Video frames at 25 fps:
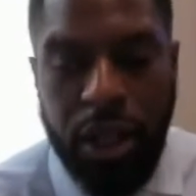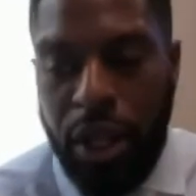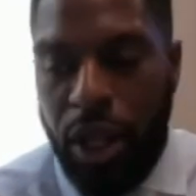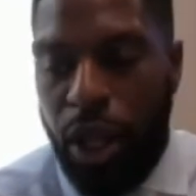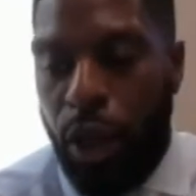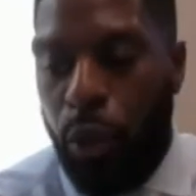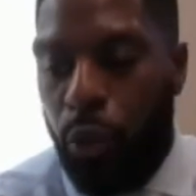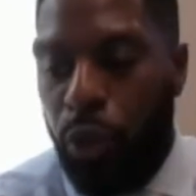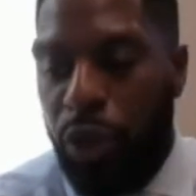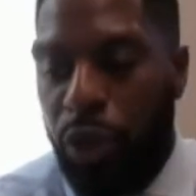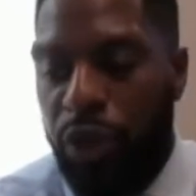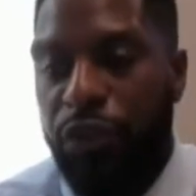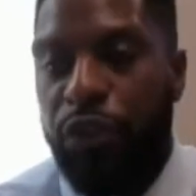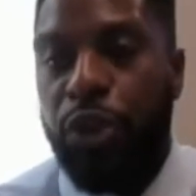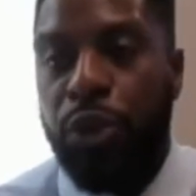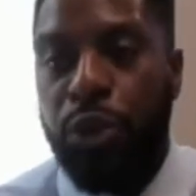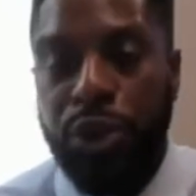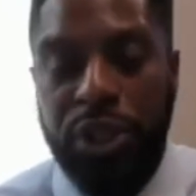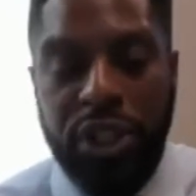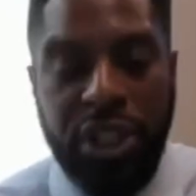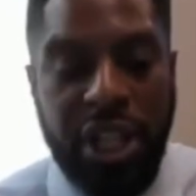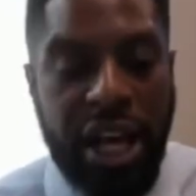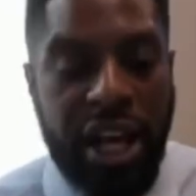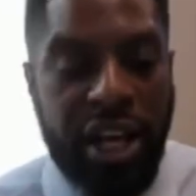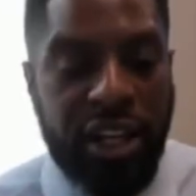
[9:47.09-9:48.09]
And we've
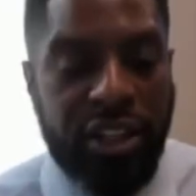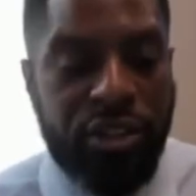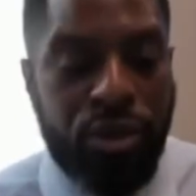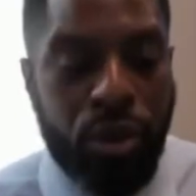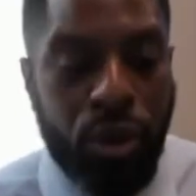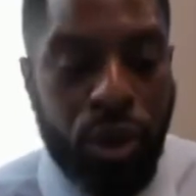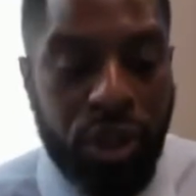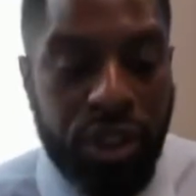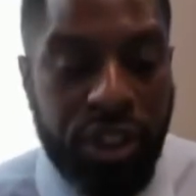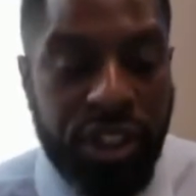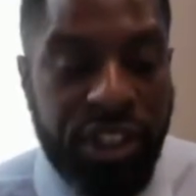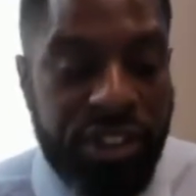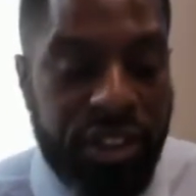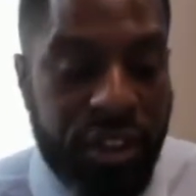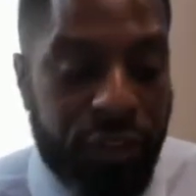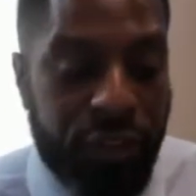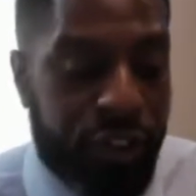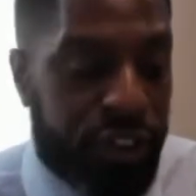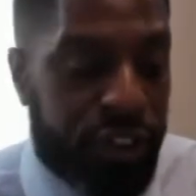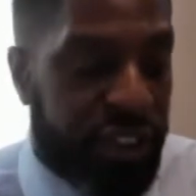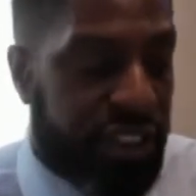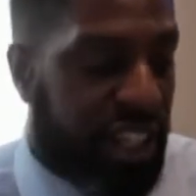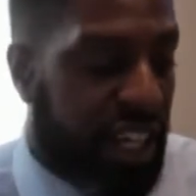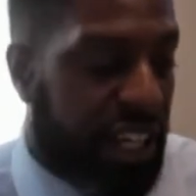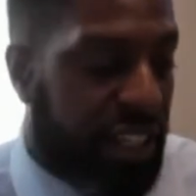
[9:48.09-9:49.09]
utilized all these
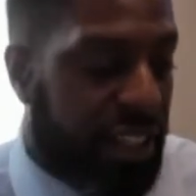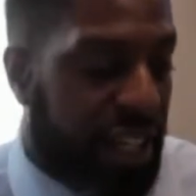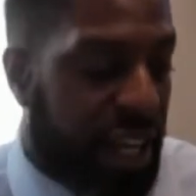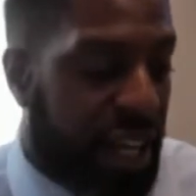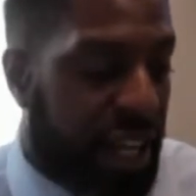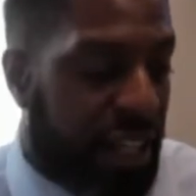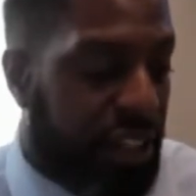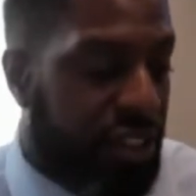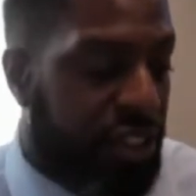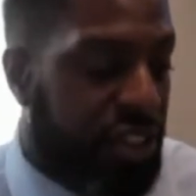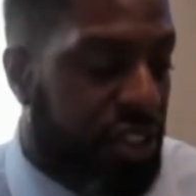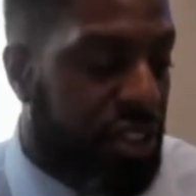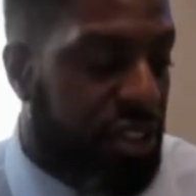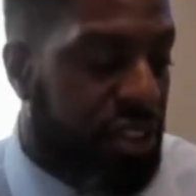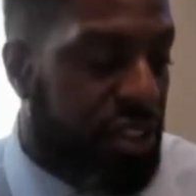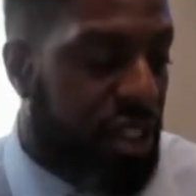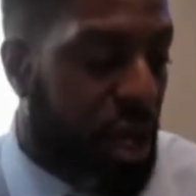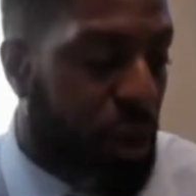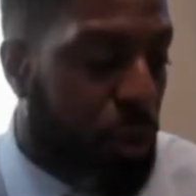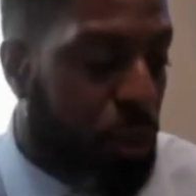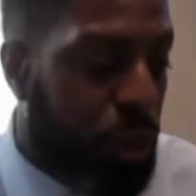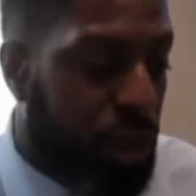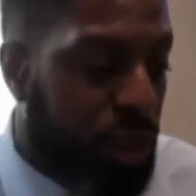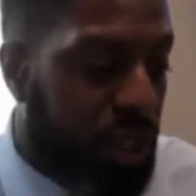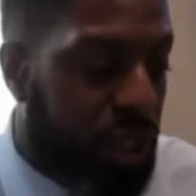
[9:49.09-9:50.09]
different technologies
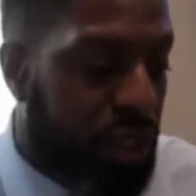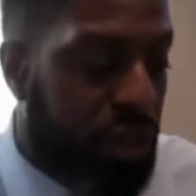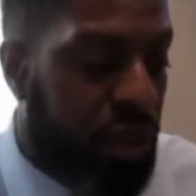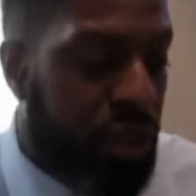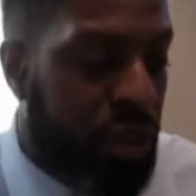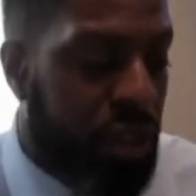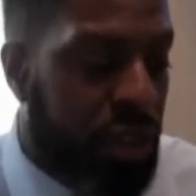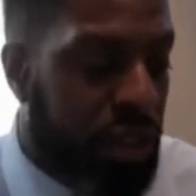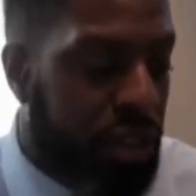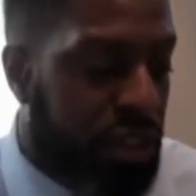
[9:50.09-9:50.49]
that we